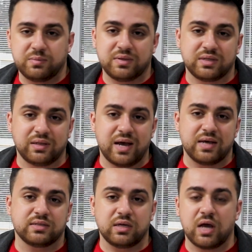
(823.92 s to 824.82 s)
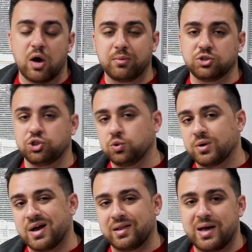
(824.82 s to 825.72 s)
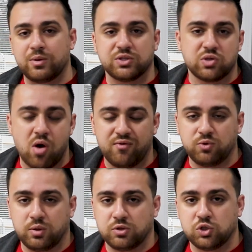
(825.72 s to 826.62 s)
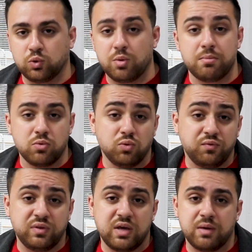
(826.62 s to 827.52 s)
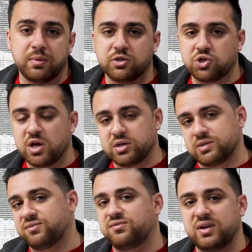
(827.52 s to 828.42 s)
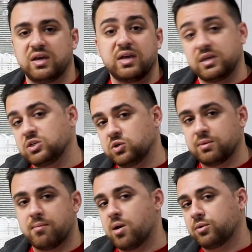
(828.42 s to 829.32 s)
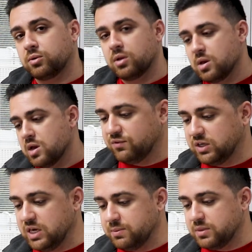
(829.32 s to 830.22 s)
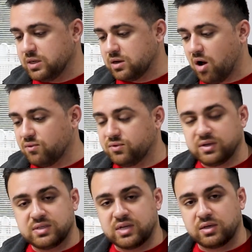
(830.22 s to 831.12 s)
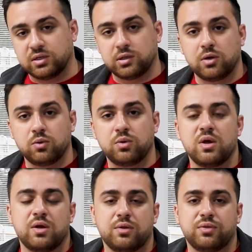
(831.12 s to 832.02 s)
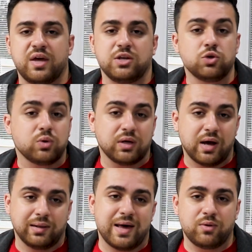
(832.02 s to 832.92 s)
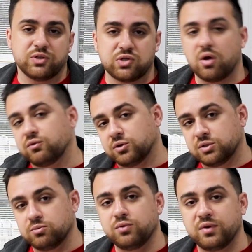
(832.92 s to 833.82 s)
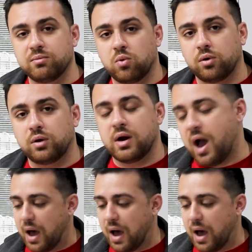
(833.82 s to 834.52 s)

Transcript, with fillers: is basically asking how much do you wanna allow the software to move the image to fit it into the model. If you keep the confidence set to low, then you can allow the software to move it more.